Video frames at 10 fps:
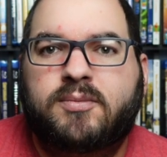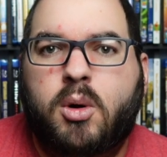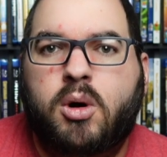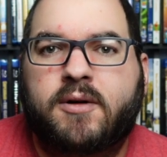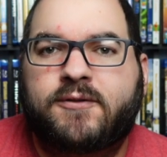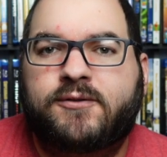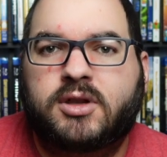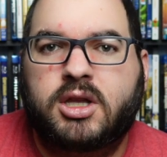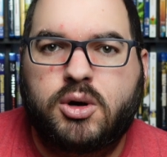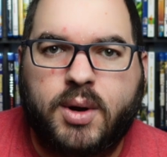more
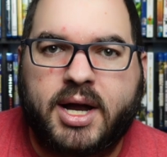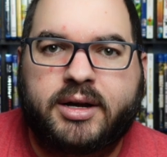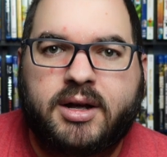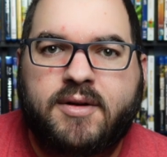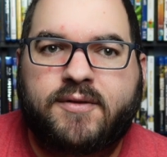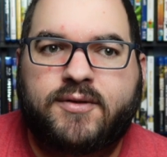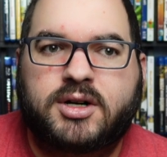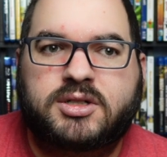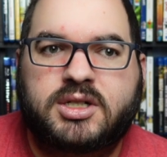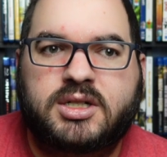fluid
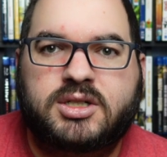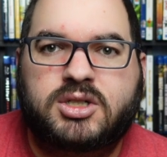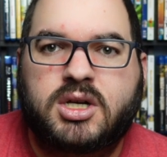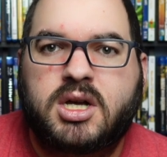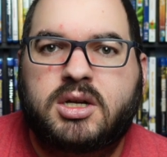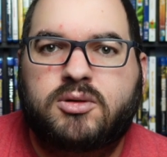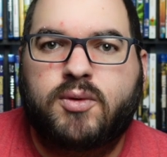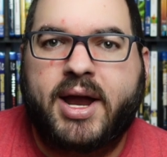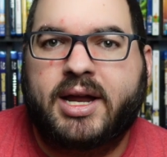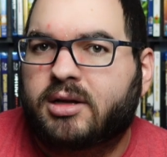versus
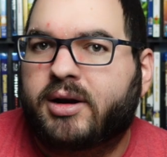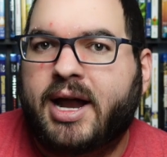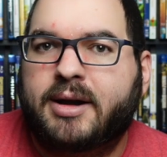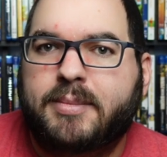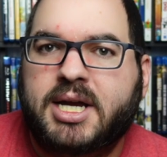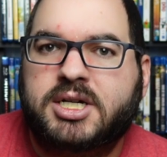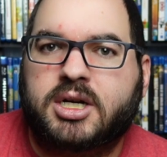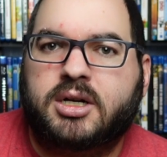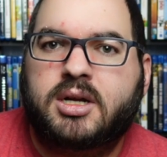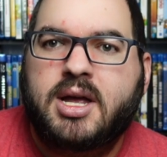regular
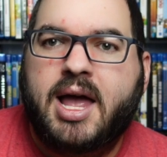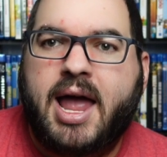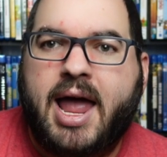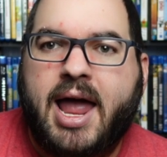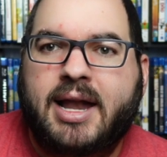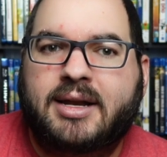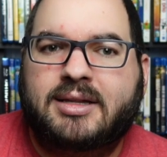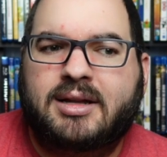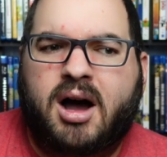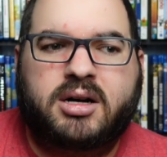animation. And
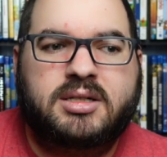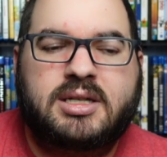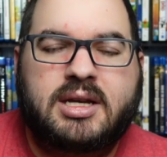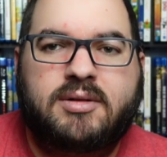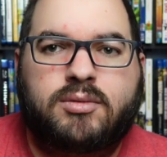honestly,